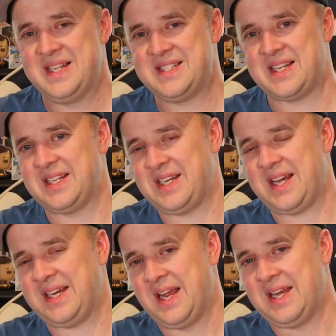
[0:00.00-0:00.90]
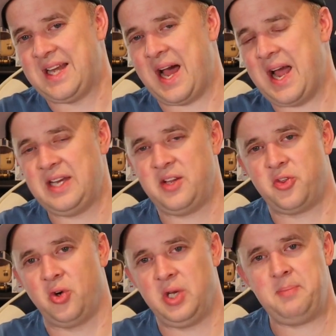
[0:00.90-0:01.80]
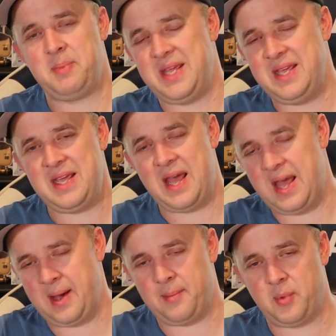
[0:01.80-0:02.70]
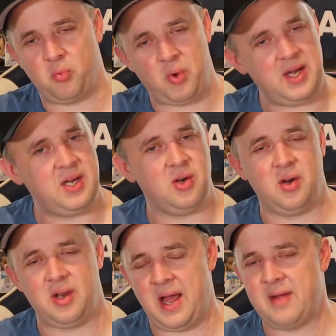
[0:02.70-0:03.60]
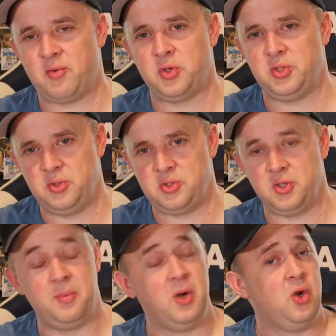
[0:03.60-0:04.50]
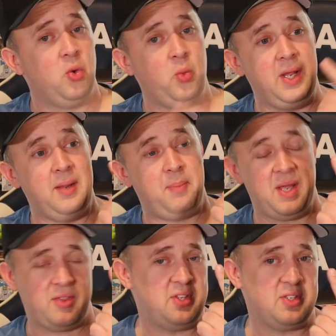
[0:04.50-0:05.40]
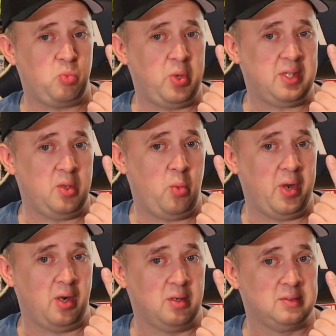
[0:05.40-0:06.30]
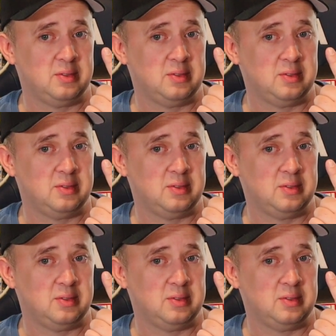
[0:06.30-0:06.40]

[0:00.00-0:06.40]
Sunday night, nine thirty p m right here live on YouTube. We pick this weekly winner.